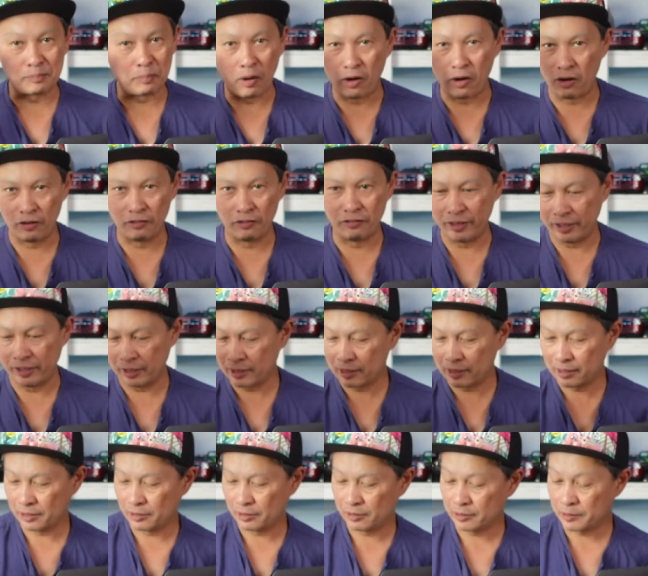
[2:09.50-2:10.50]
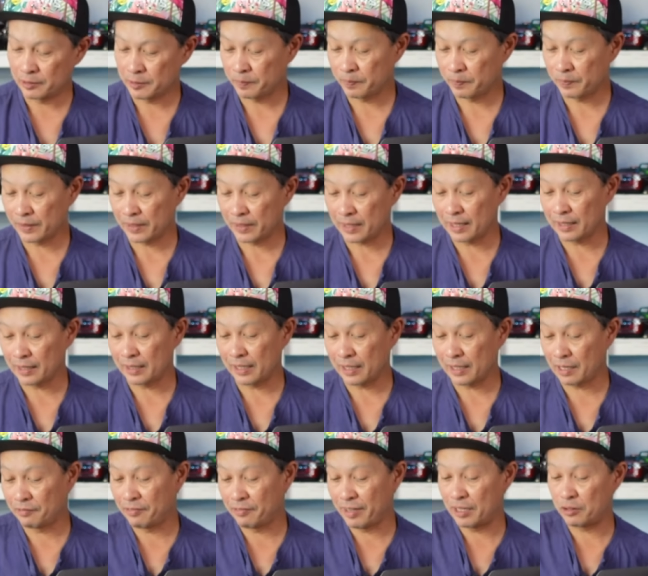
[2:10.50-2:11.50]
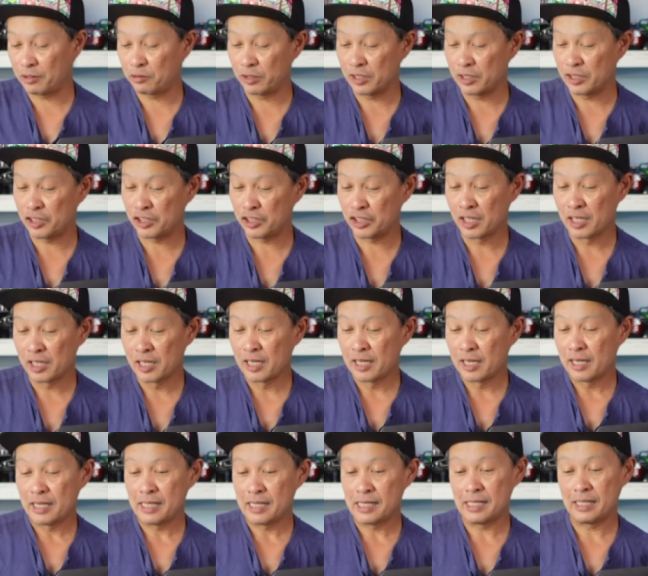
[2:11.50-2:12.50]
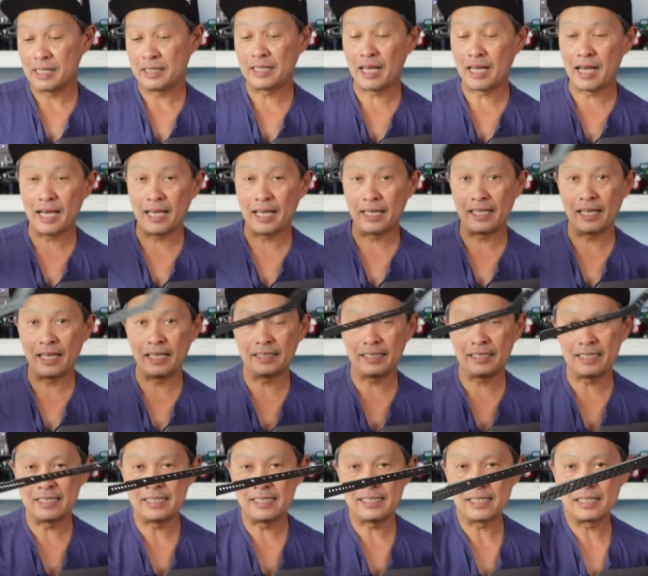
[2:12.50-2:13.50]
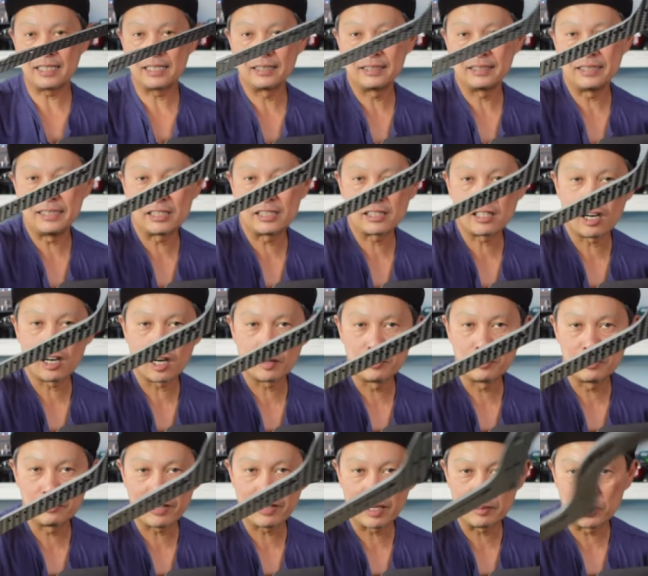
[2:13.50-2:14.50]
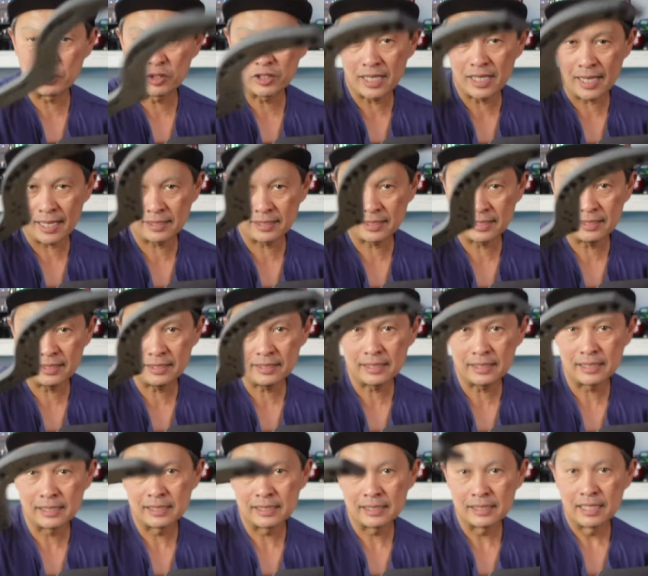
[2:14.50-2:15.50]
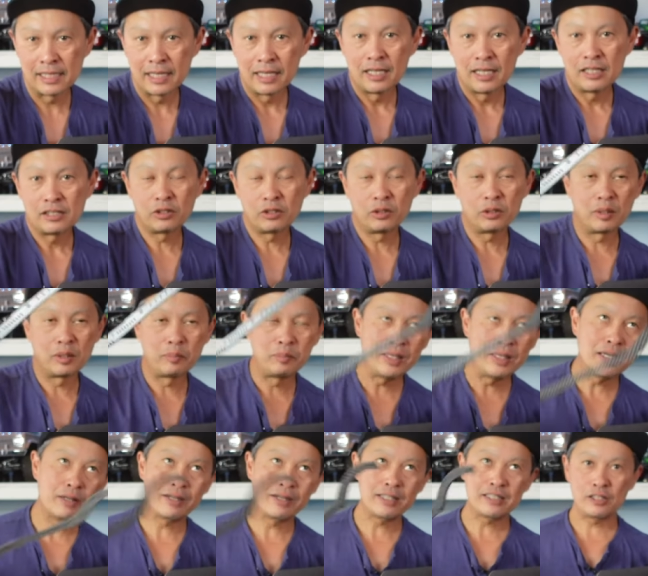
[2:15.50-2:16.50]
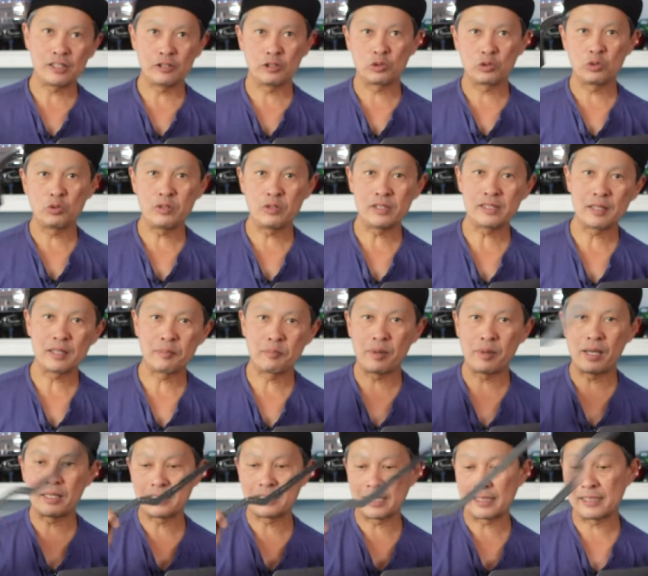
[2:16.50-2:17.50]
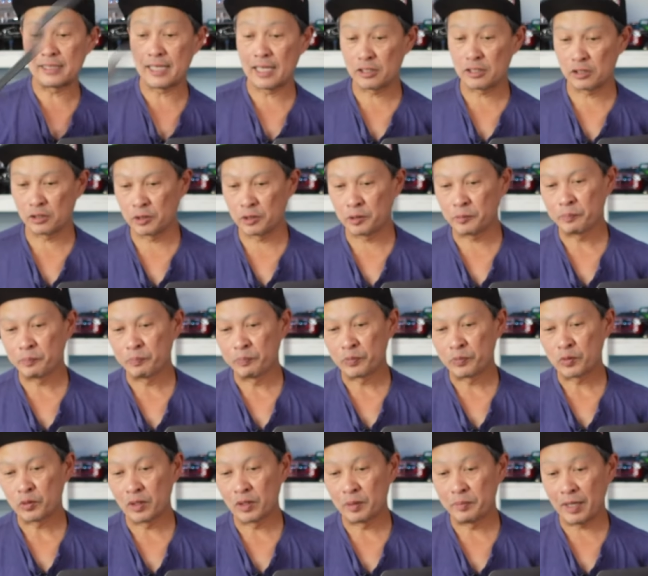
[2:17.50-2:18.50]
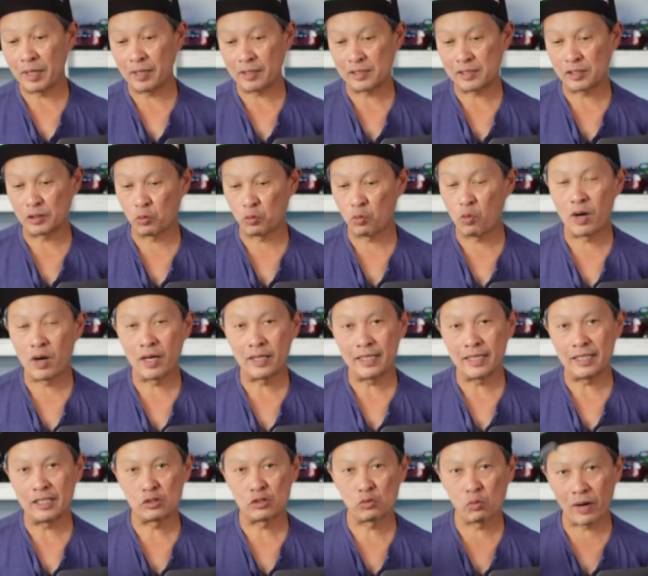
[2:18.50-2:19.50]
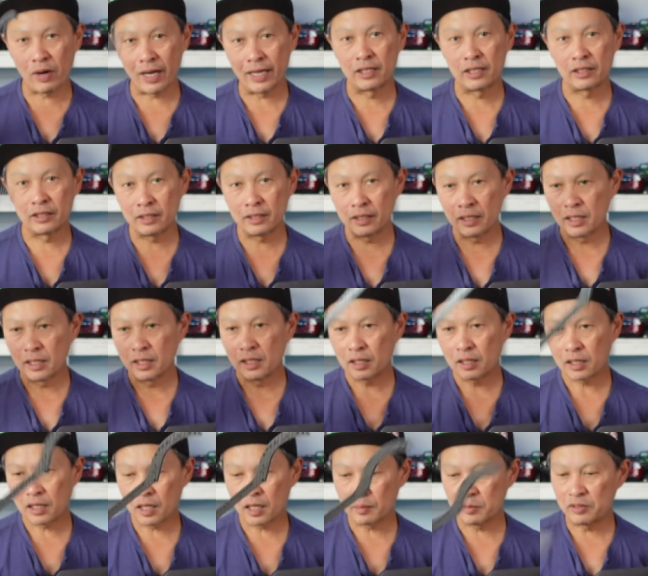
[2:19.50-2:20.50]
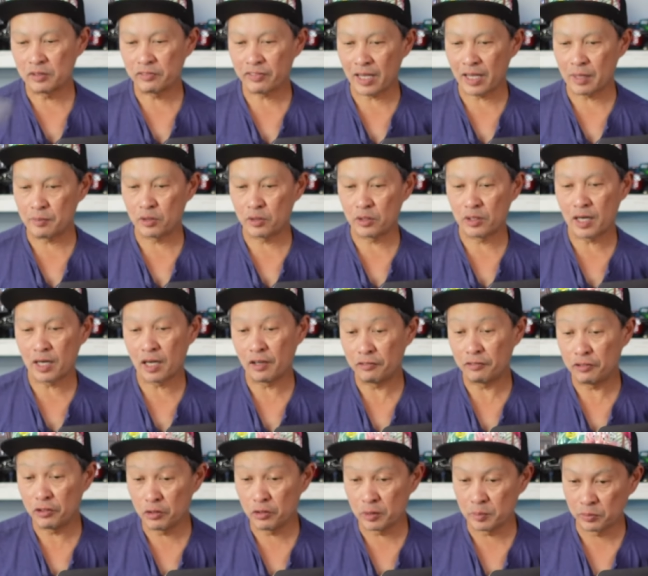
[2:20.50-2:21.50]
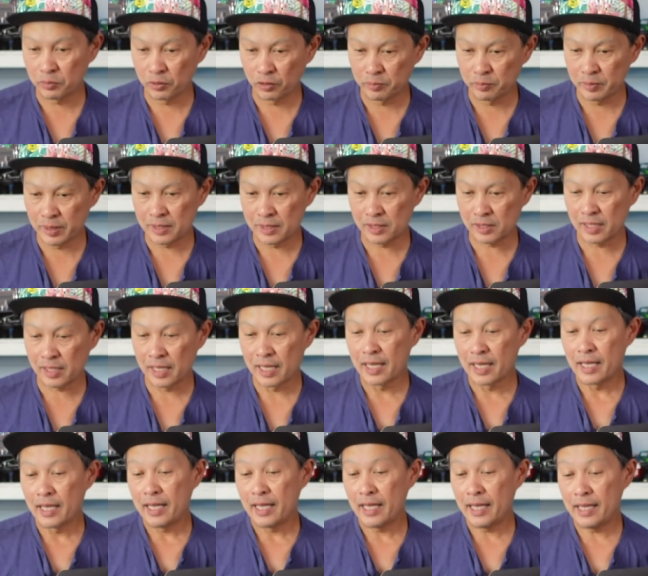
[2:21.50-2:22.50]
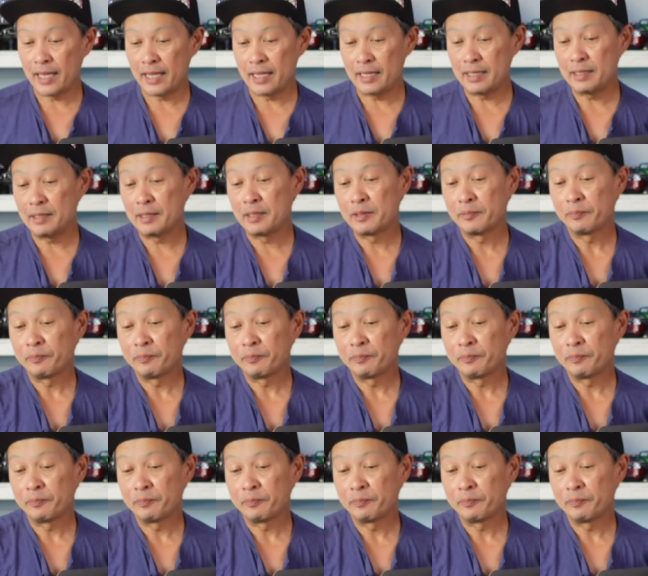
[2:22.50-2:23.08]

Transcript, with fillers: perfect you know kind of like a vanquish uh, the highlight are these carbon fiber chassis so the BRX02 is a, a successor to the BRX01 it is wider carbon fiber a few improvements a